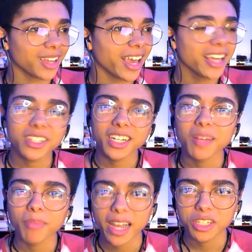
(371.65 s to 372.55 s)
it's going to
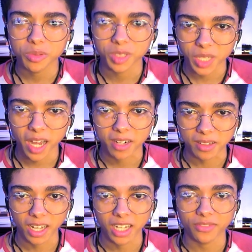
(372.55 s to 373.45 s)
impact you your entire
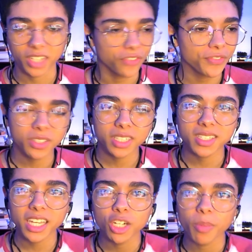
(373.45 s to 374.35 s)
life. If you, let's say
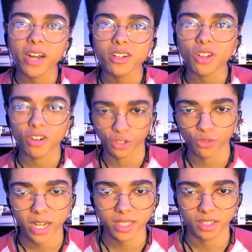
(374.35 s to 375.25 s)
your parents are
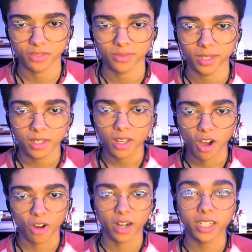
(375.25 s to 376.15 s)
aggressive, all
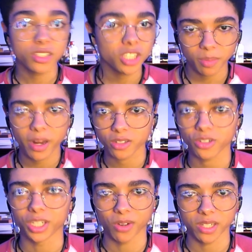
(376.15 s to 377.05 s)
right? Let's say your parents are
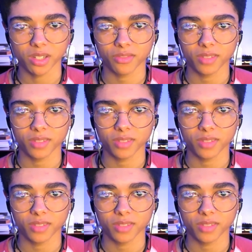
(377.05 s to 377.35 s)
aggressive.